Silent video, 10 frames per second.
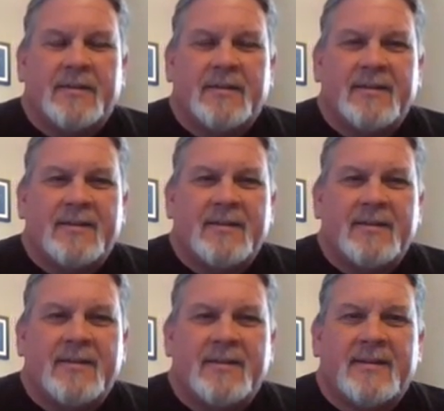
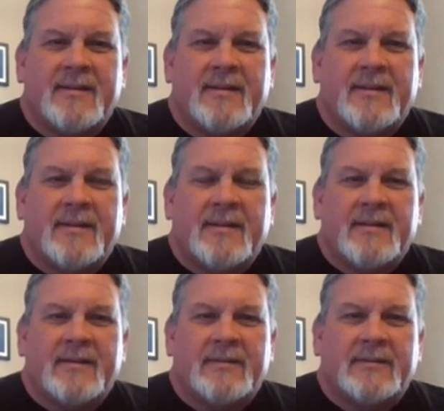
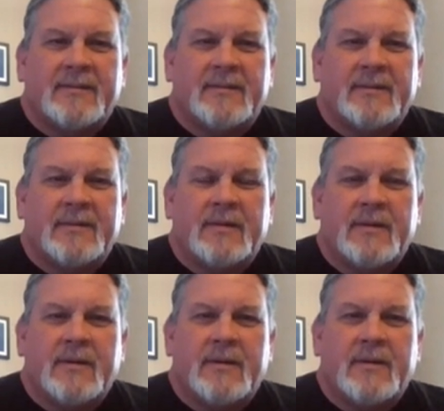
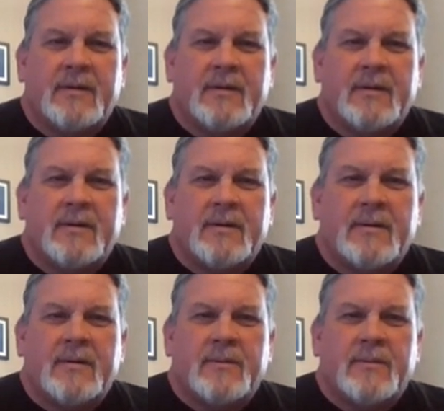
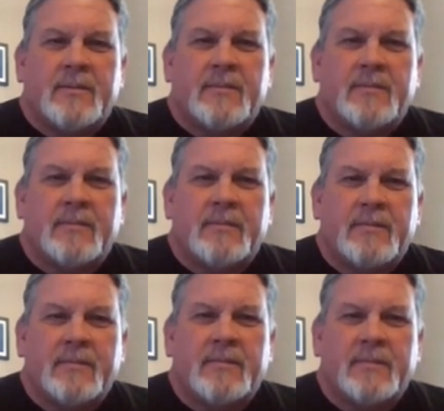
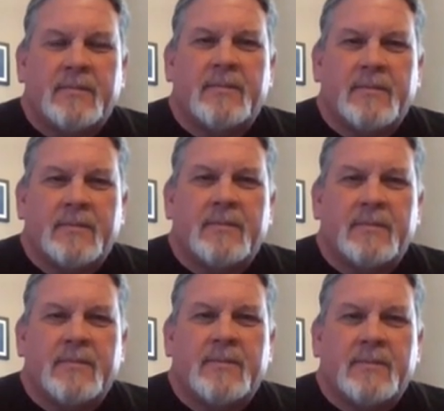
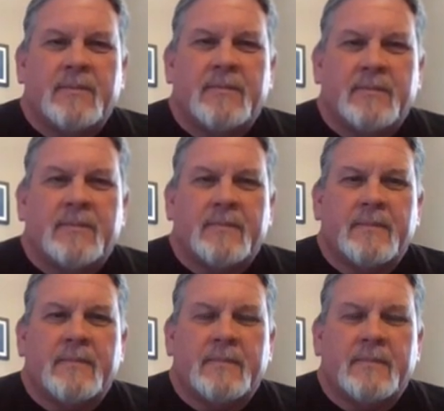(silent)